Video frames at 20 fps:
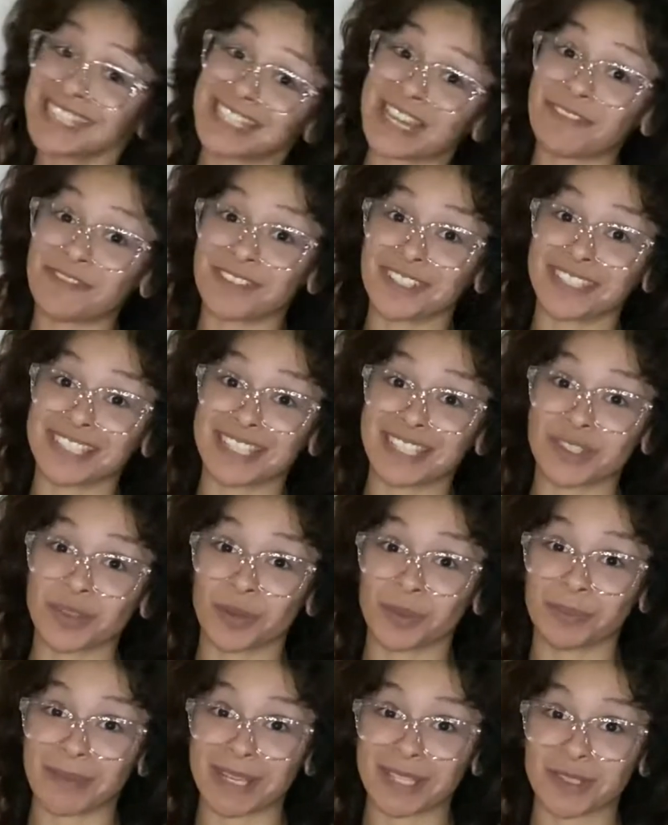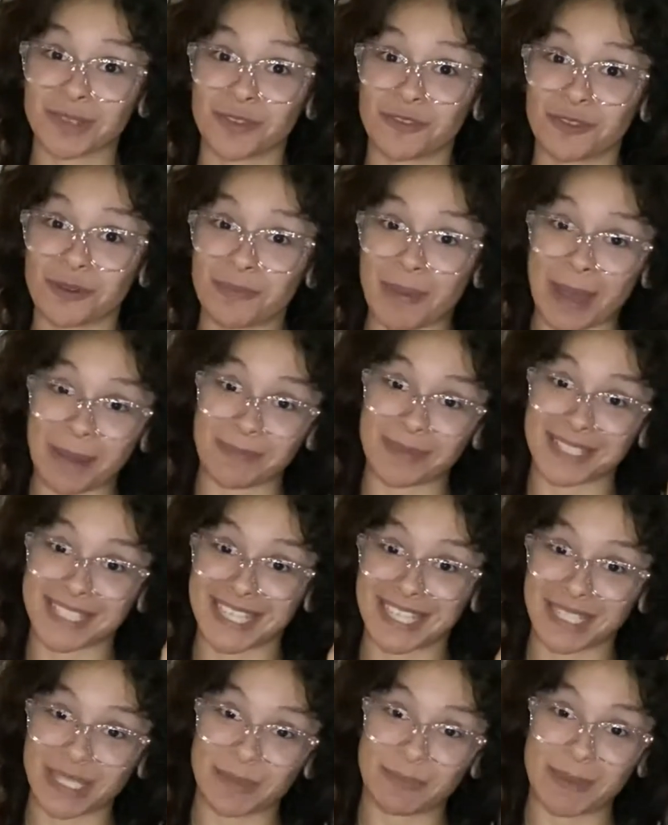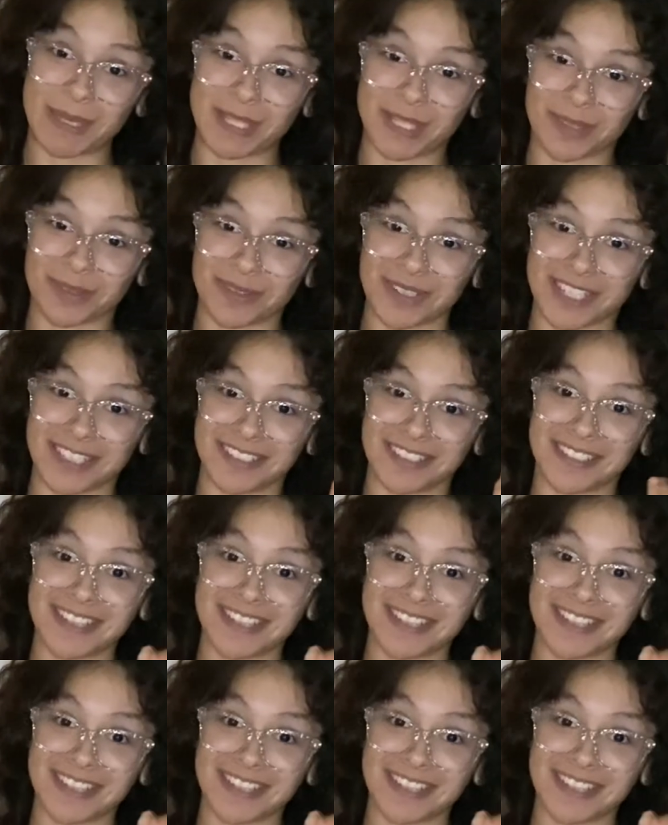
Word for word: definitely sold my soul for Papa Satan's pizzeria.